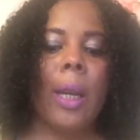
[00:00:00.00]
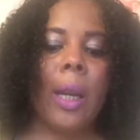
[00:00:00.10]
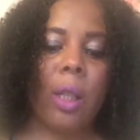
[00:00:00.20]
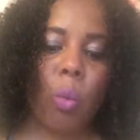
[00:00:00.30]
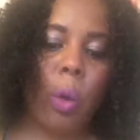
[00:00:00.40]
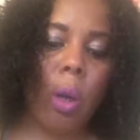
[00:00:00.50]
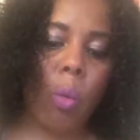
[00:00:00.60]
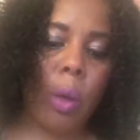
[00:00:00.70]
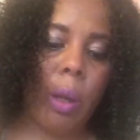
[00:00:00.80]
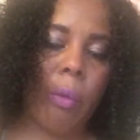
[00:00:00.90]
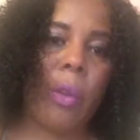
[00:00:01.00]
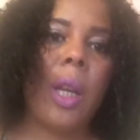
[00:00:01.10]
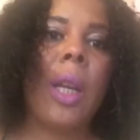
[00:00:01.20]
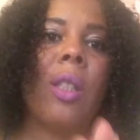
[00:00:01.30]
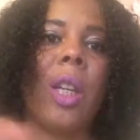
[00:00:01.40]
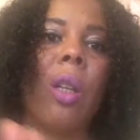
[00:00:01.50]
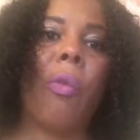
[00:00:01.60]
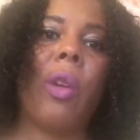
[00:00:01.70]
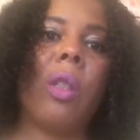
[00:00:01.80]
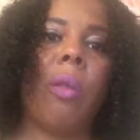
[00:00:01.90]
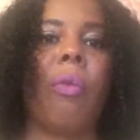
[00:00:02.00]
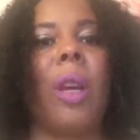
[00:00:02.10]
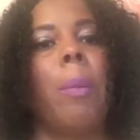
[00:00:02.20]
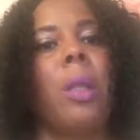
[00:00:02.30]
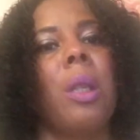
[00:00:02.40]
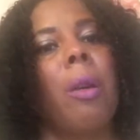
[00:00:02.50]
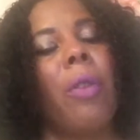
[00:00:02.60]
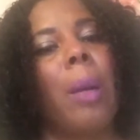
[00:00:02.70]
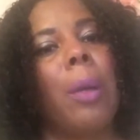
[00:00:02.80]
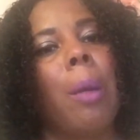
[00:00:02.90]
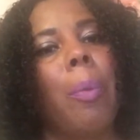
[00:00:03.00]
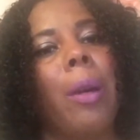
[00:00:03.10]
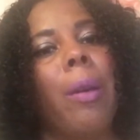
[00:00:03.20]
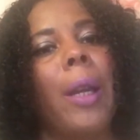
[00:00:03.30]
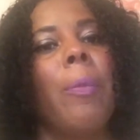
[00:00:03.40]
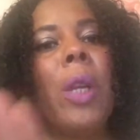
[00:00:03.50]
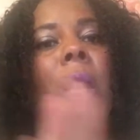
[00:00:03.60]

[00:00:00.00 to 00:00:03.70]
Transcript: It's well worth it. Tell your friends and family about it.